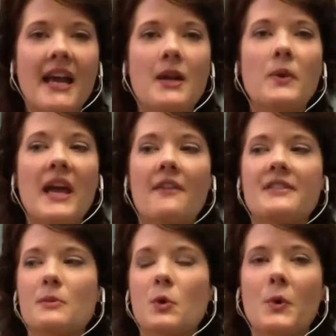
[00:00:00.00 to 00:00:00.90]
And we have
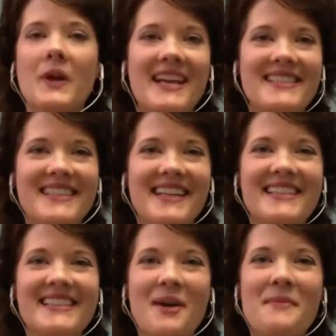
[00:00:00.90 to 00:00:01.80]
some cool case
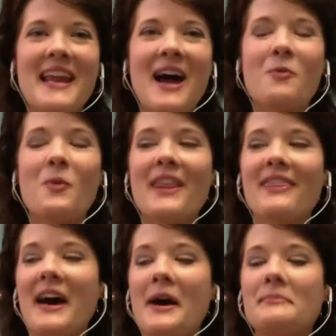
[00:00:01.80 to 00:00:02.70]
studies coming up with
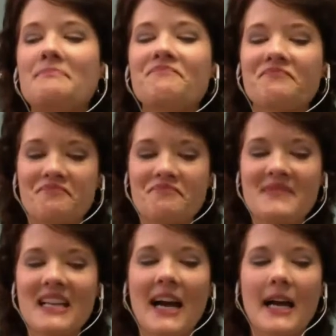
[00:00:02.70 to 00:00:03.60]

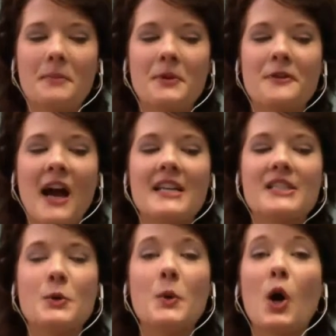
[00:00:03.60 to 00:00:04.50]
a couple of
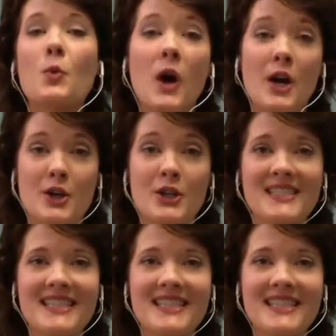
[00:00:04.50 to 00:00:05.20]
guys who are runners.